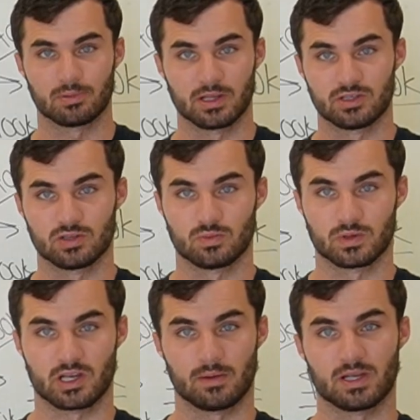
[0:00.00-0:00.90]
lender
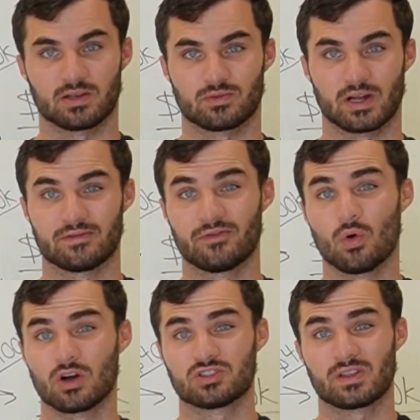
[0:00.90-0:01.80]
would come in, right?
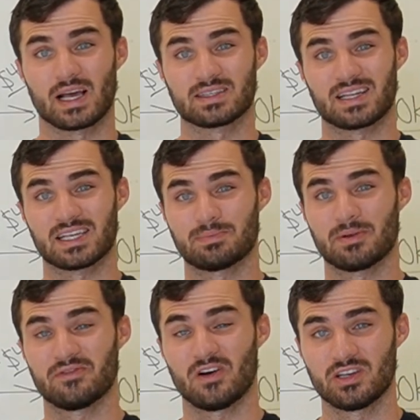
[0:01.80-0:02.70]
400,000 has
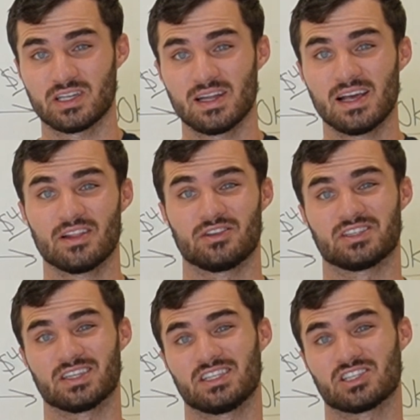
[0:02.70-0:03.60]
been funded. There's
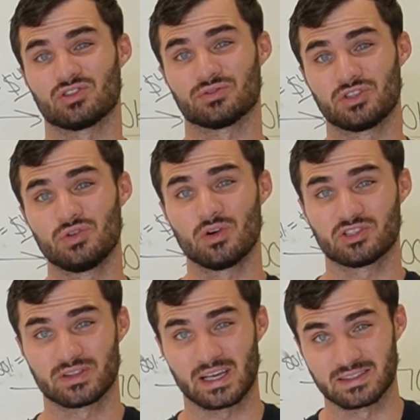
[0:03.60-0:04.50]
an additional
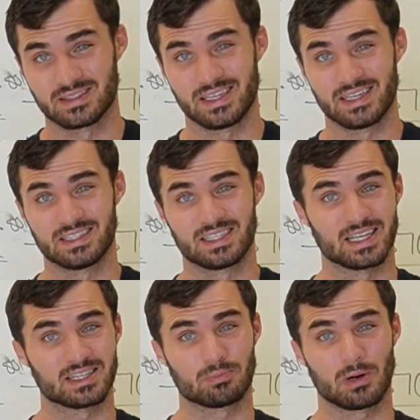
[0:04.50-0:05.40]
200,000 needed to
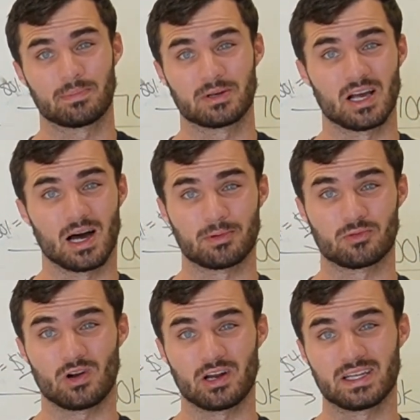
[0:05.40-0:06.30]
get this property up
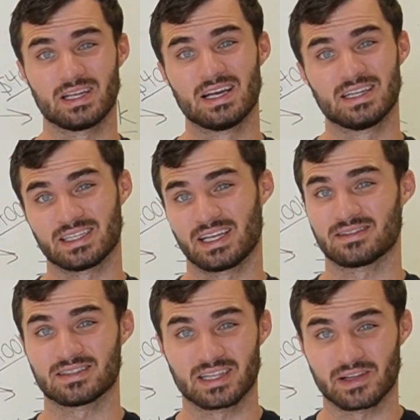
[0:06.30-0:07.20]
and running, to get
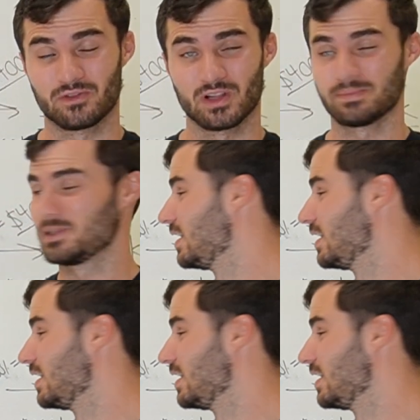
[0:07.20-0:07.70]
this thing flipped,